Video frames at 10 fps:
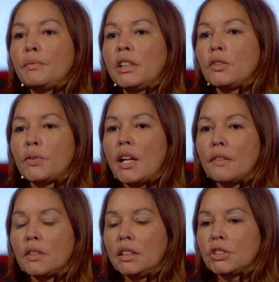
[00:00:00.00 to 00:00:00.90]
have been here
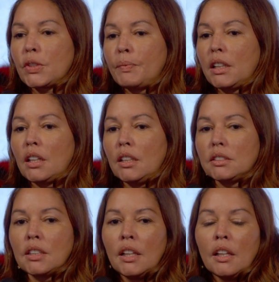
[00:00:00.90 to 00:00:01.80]
forever. And just
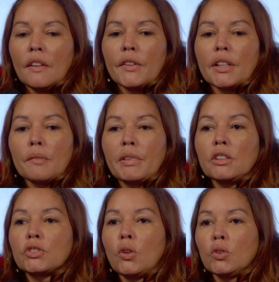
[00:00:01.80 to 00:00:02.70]
because they're not
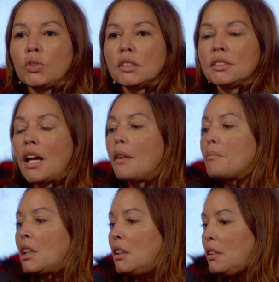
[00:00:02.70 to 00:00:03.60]
being told does not
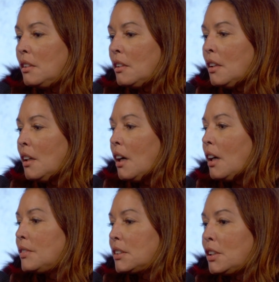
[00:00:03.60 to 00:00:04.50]
mean
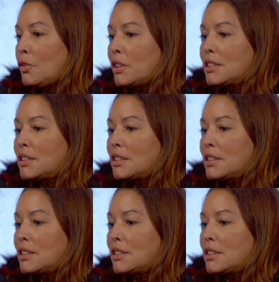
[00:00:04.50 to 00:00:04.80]
um, that they don't